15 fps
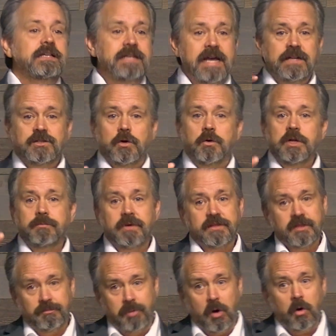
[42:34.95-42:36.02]
yeah, Tony,
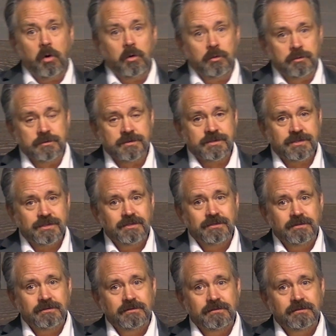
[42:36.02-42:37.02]
but the polls,